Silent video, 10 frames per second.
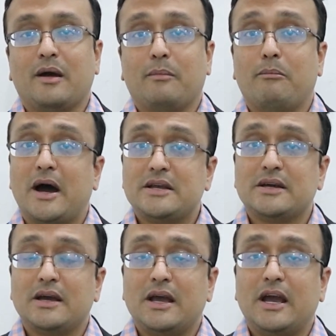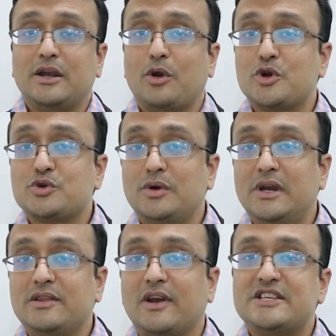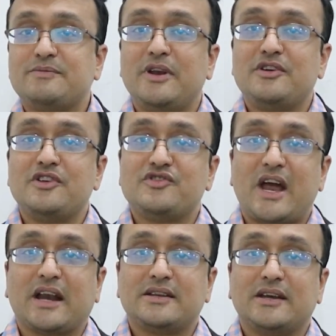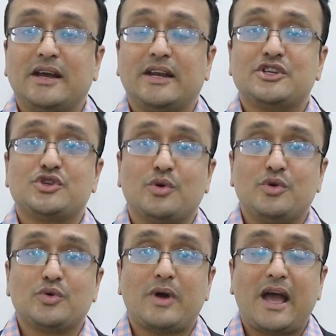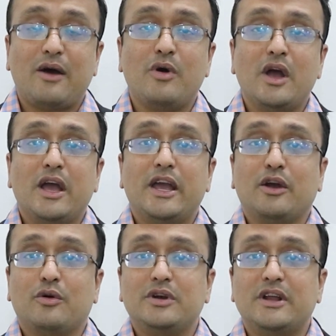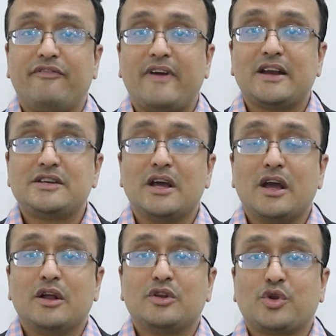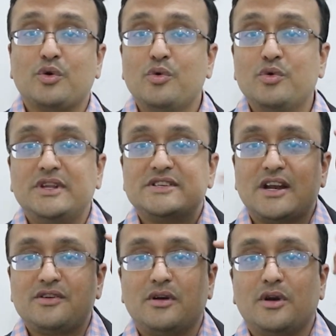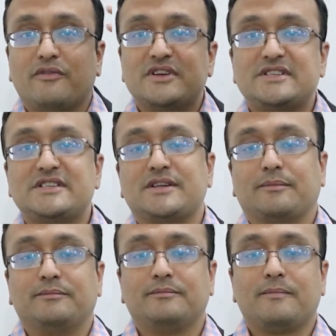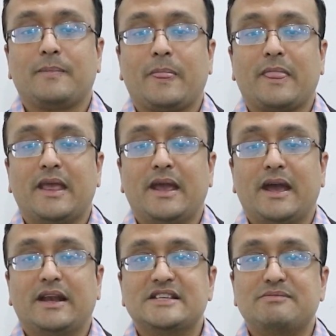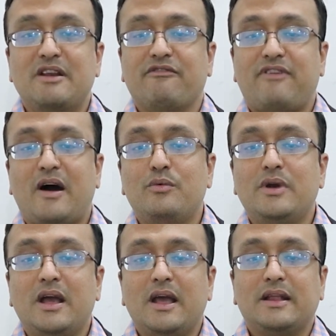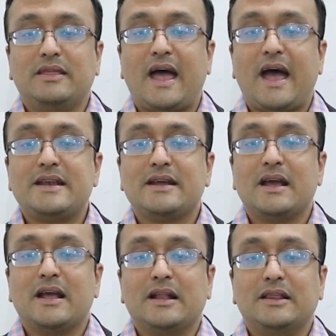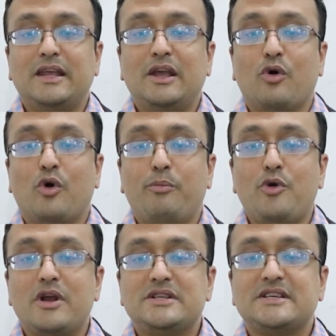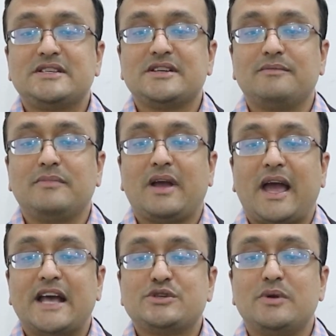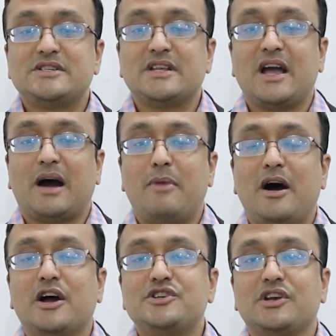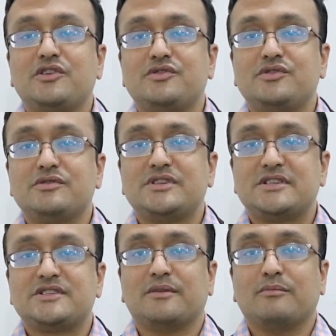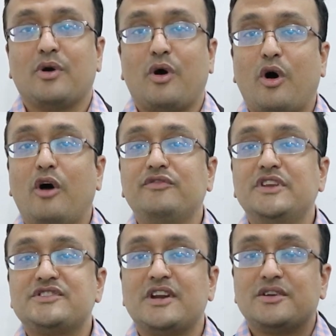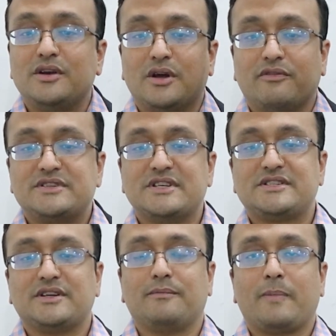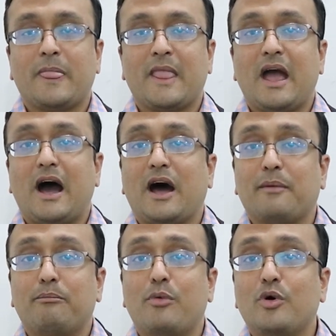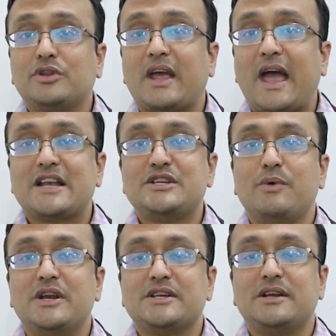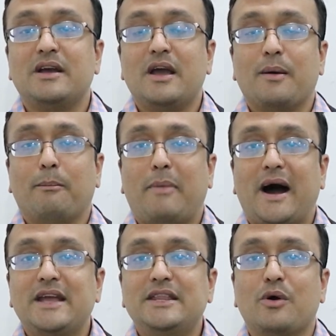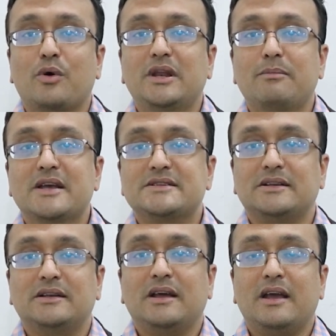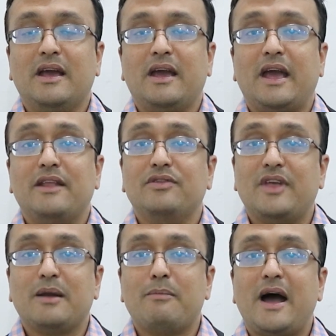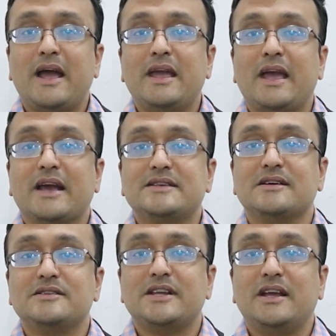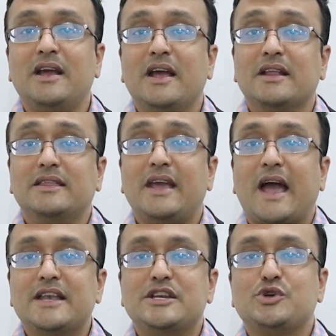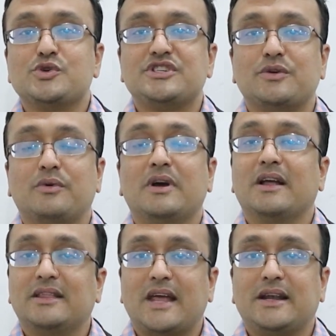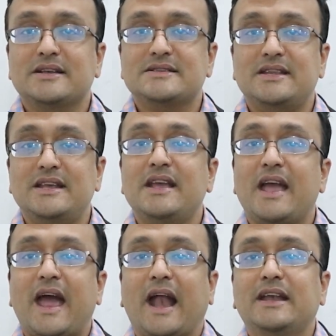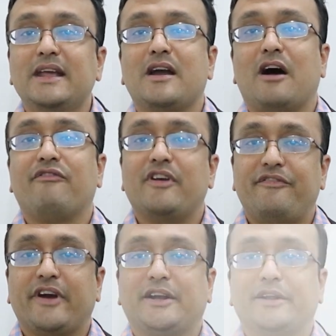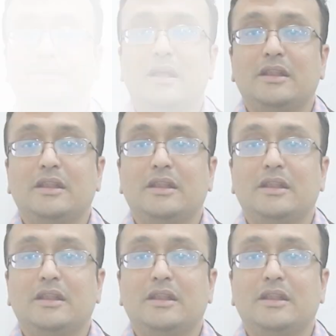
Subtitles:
But not only the respiratory tract, it has shown to have a good effect through the central nervous system. It has been found that the opioid system as well as the GABAergic system of the central nervous system are both activated by the holy basil and thereby exerting the antitussive, that is the anti-cough effect.